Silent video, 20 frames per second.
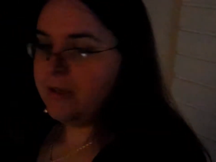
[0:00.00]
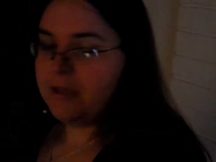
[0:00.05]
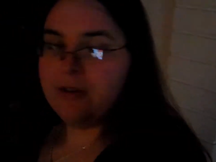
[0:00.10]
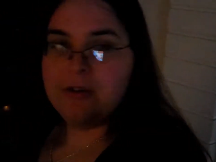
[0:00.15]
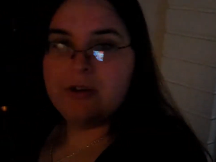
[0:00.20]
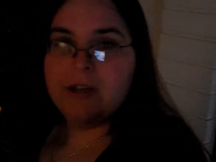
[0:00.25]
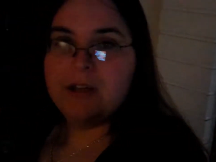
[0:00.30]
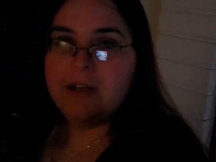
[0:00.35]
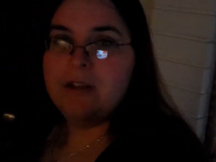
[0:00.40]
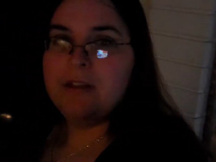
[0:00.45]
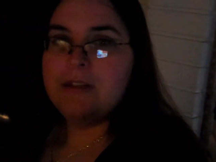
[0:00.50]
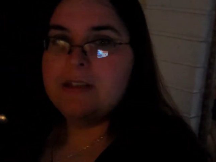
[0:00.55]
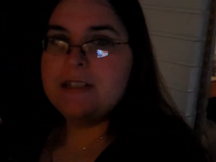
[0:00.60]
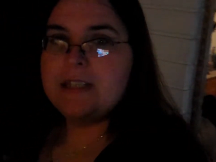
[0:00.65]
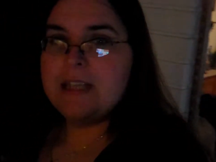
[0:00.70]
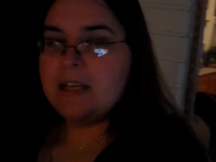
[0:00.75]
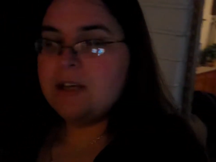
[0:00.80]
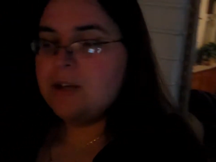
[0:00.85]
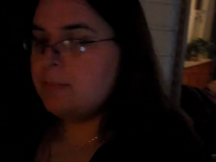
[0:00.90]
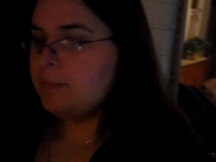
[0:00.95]
go to
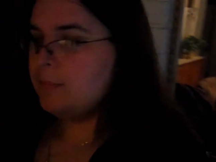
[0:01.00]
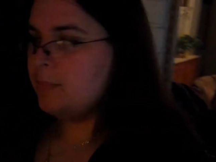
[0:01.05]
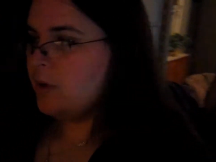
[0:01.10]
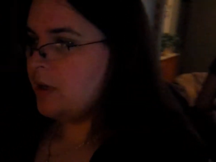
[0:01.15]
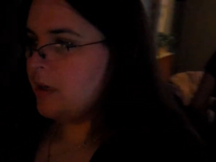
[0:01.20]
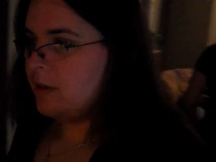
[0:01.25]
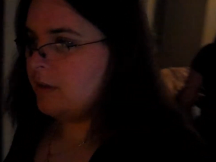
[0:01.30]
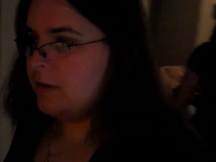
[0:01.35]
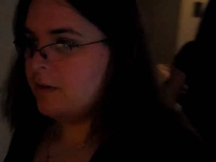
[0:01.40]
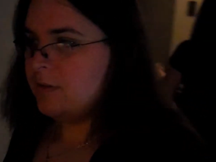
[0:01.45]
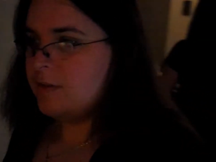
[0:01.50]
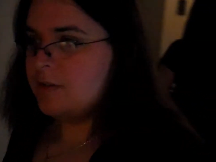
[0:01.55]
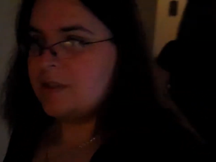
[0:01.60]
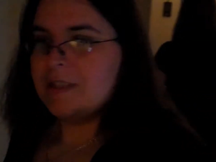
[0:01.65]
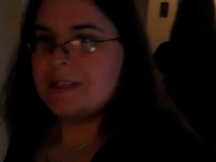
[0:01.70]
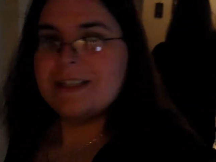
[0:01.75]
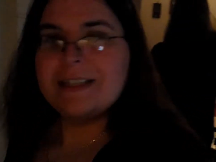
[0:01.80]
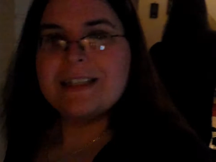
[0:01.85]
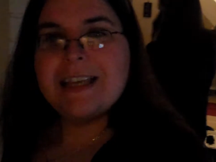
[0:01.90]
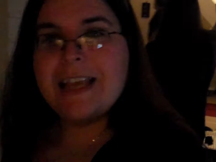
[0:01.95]
Stater
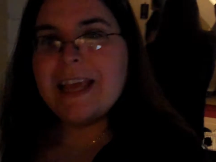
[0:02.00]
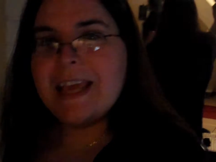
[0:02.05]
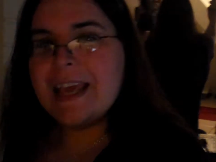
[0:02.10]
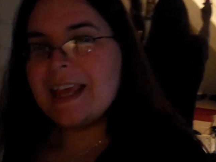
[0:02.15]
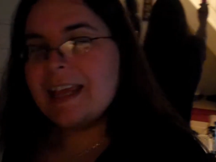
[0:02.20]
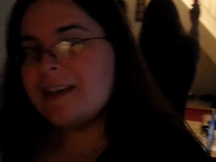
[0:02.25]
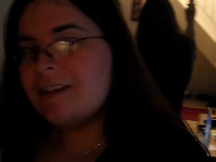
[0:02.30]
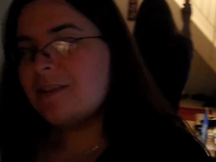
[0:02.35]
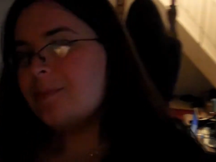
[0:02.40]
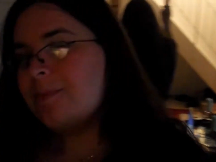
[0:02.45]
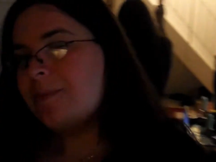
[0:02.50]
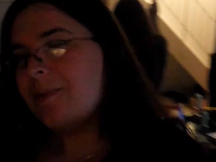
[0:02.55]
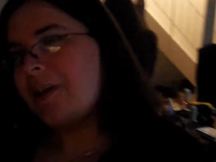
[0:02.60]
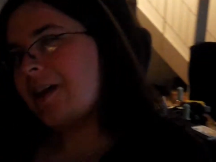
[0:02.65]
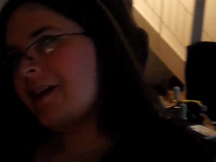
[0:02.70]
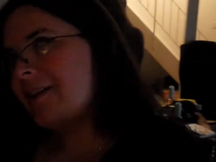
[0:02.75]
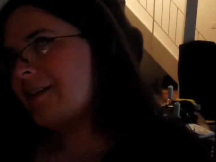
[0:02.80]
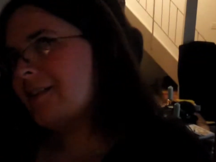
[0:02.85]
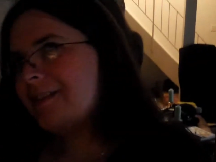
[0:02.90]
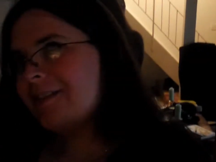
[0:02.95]
Brothers. Stater
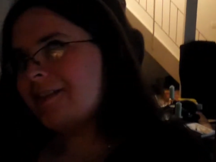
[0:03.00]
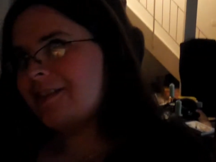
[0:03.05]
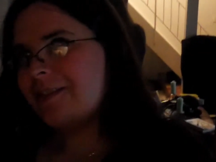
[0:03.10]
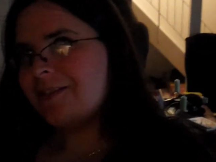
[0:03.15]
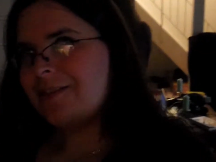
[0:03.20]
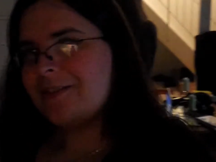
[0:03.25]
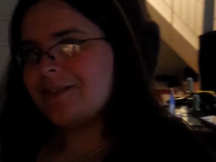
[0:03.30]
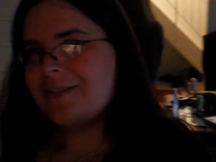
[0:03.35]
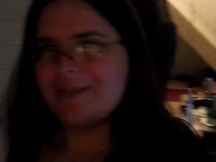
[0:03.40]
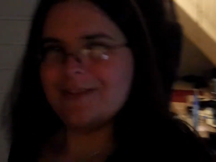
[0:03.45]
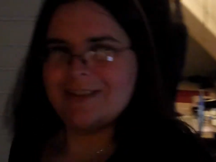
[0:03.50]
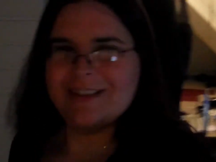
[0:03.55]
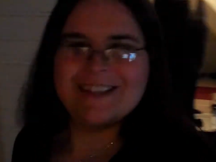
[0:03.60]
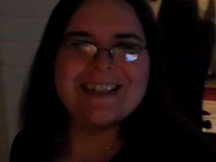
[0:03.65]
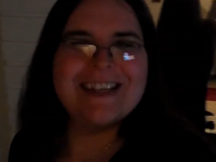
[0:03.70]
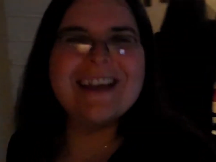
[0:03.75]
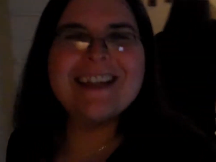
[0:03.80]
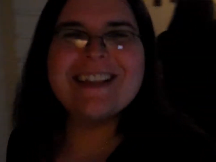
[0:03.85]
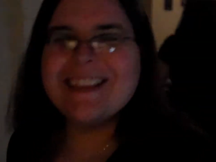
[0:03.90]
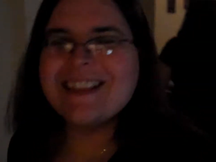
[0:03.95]
Brothers.
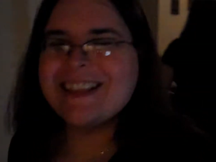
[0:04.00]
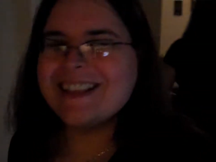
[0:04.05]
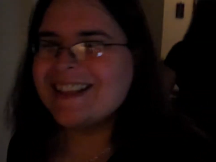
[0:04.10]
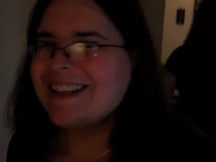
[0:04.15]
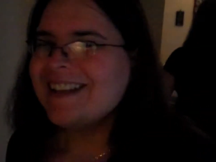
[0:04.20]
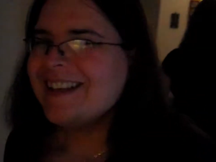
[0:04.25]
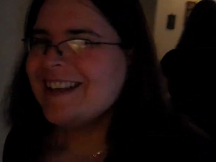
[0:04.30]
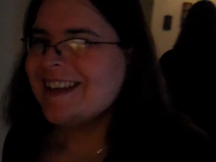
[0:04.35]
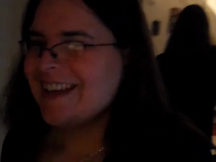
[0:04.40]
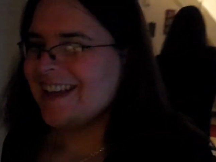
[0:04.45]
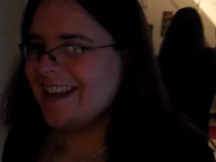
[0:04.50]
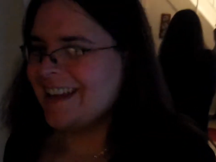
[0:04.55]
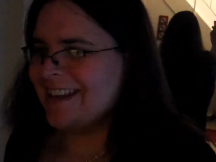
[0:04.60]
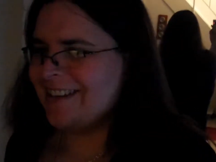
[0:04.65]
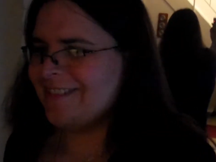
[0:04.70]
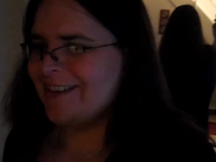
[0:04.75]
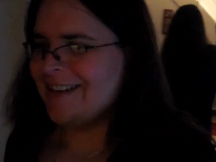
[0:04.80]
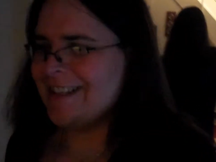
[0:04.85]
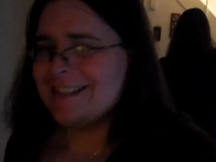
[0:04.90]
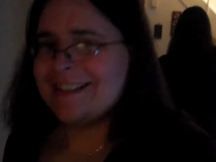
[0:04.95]

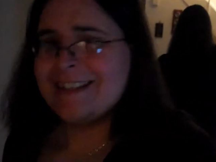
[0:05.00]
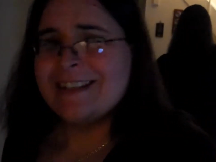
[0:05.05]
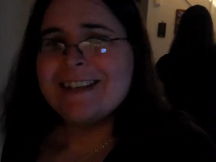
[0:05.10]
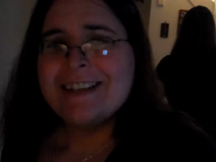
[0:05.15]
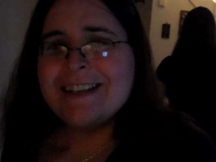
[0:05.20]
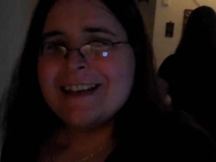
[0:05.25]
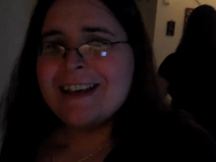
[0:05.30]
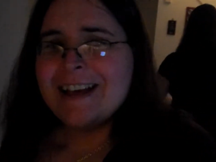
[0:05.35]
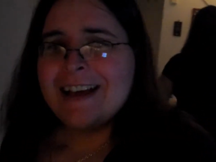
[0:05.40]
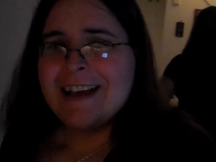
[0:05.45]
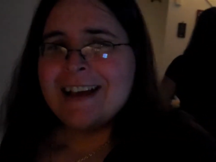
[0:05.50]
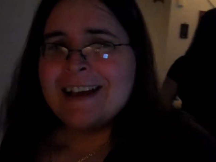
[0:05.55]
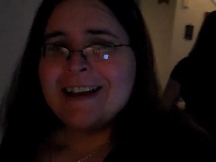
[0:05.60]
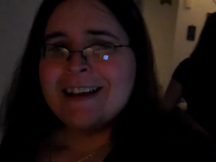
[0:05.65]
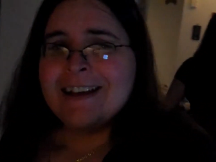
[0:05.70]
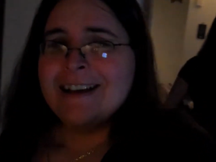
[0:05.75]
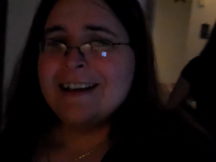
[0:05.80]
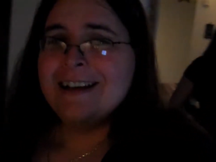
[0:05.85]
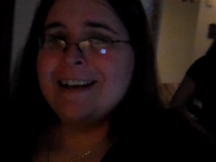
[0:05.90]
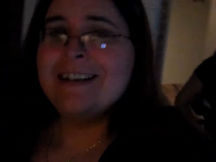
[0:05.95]
Anyways,
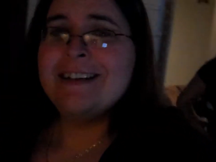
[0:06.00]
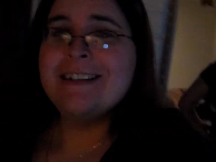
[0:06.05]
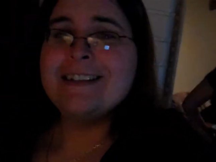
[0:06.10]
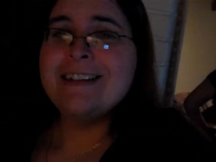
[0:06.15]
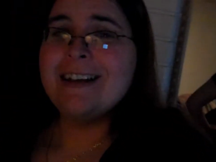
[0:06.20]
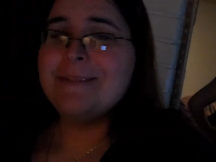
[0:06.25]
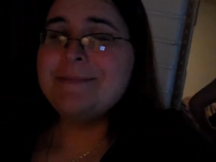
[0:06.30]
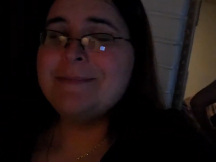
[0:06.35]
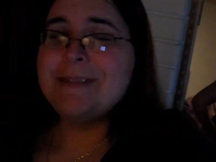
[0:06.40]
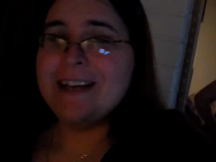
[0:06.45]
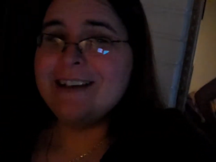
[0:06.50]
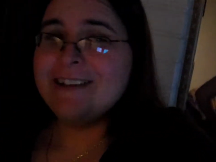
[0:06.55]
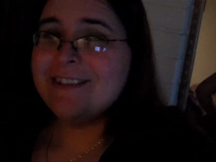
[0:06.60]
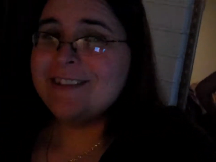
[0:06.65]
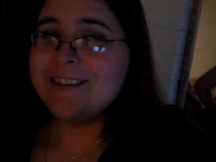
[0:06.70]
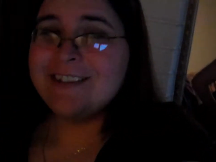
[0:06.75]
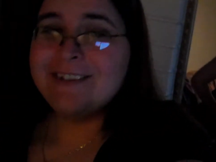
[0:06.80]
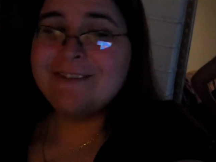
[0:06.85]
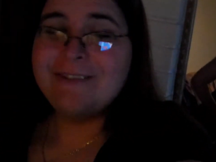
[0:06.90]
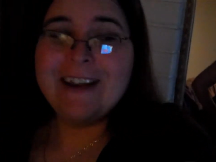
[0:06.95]
I'm
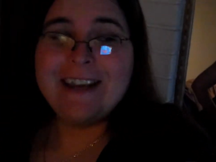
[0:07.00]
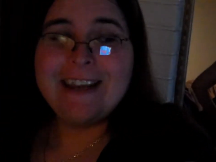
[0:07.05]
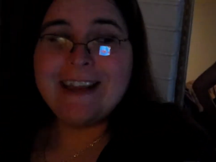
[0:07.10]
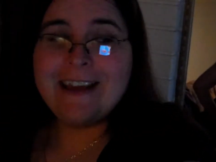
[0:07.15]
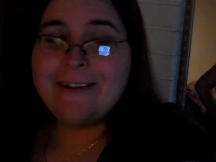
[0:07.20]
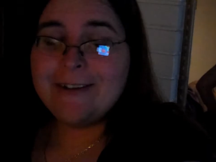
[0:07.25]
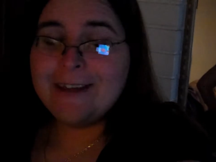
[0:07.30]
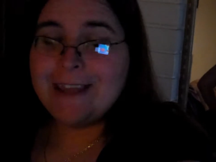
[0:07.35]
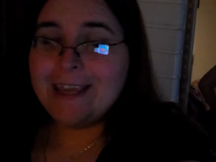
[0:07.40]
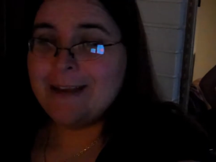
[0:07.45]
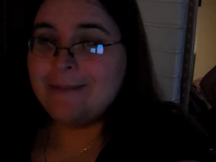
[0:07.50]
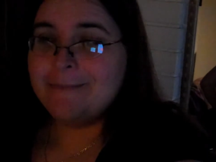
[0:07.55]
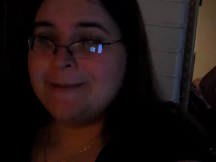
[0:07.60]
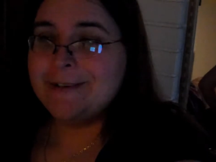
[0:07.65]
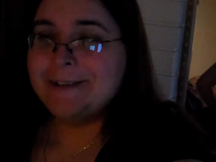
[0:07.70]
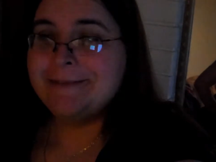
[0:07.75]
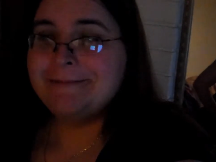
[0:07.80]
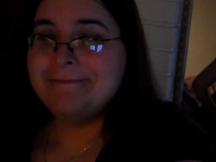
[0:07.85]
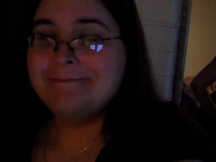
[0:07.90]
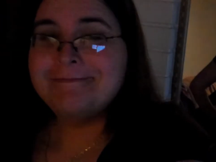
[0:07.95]
telling you right now,
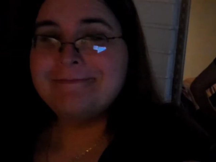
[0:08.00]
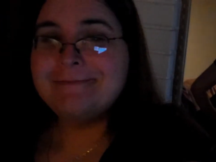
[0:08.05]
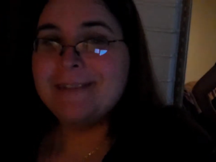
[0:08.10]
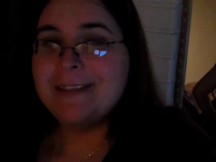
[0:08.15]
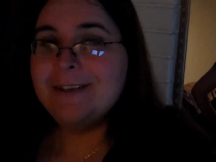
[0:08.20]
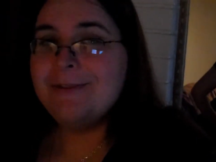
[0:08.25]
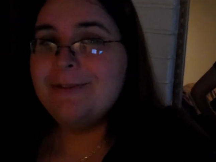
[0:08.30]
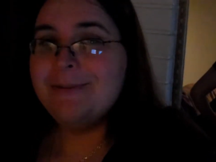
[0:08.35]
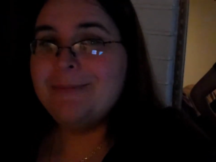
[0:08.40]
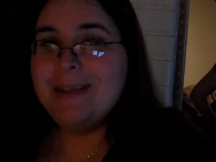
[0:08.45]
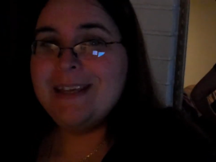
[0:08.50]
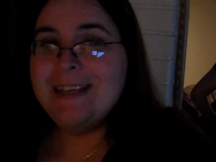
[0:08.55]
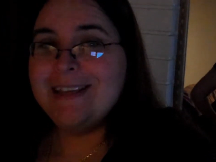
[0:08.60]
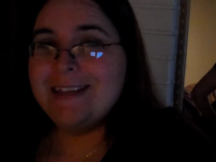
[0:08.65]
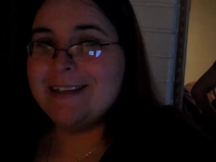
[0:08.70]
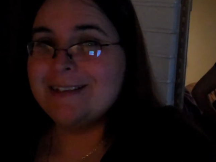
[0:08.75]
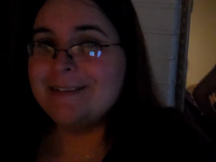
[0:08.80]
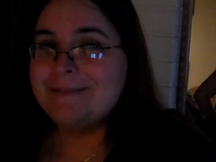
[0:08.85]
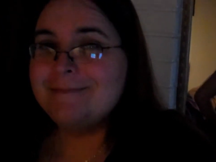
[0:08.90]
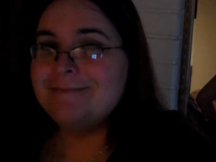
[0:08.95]
Cameron, you and
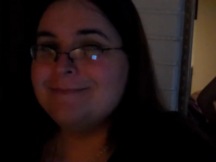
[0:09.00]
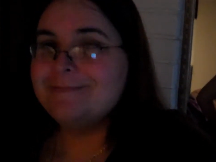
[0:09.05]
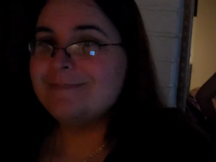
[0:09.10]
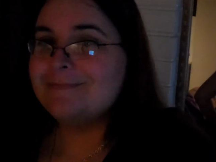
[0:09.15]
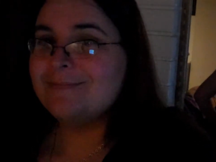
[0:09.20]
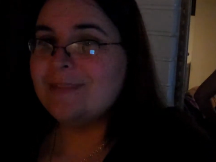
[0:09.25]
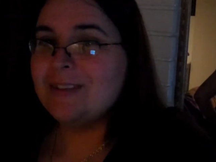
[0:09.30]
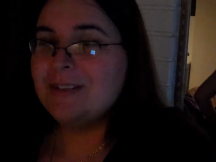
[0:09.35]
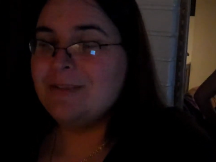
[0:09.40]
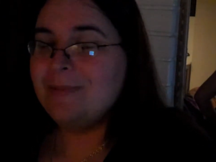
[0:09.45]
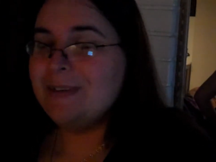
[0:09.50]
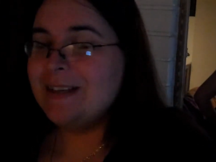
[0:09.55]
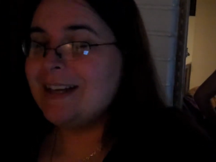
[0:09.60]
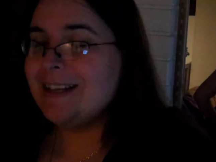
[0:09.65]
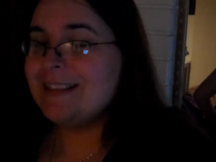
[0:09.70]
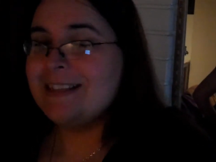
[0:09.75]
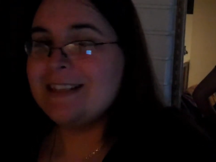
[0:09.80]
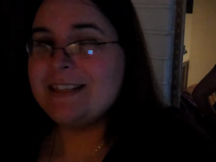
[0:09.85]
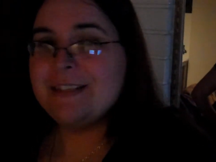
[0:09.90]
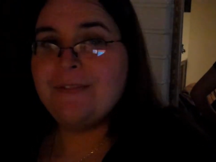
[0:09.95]
me, we
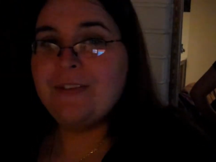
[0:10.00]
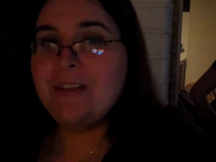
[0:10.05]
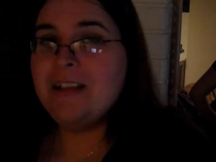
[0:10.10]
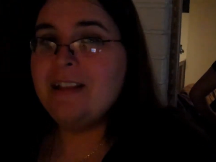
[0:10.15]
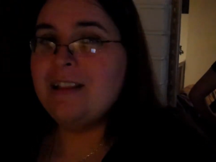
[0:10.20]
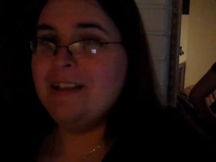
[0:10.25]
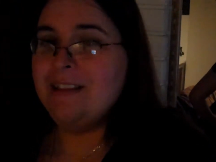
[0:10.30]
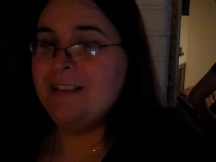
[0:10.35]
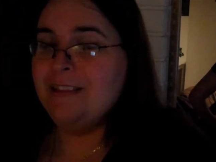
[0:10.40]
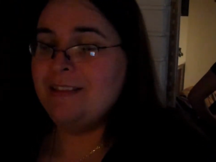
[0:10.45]
got this feeling.